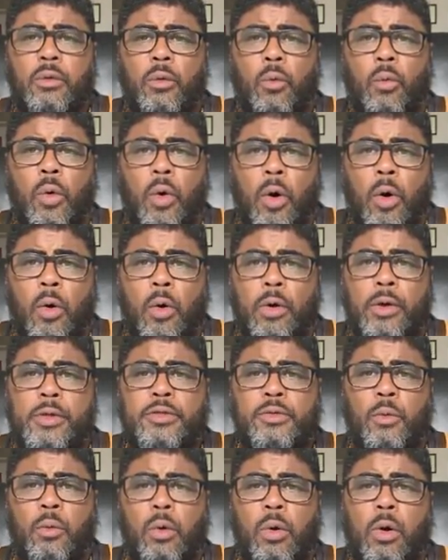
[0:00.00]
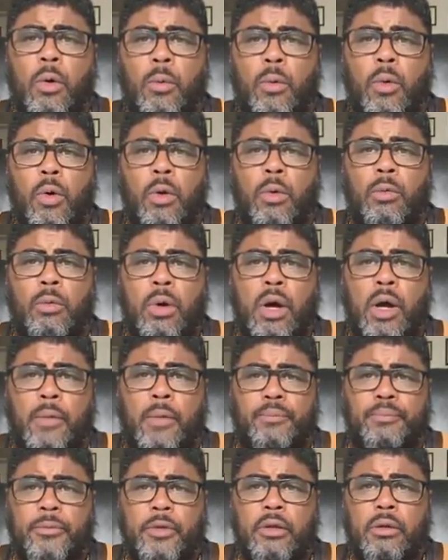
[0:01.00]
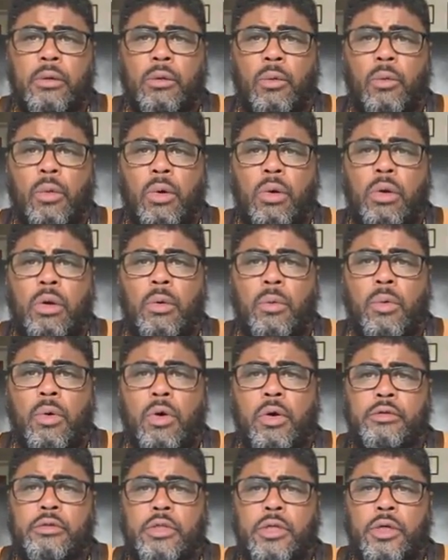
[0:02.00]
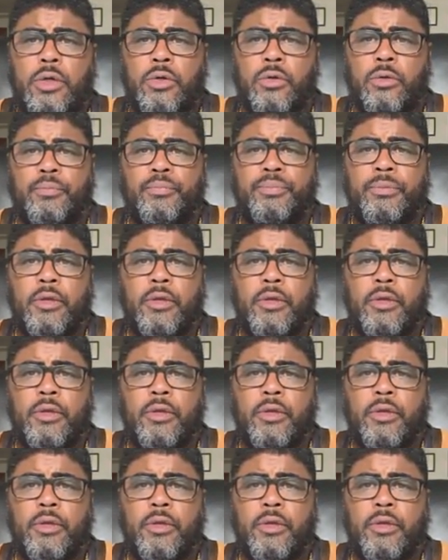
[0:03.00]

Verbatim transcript: wars, World War I, World War II,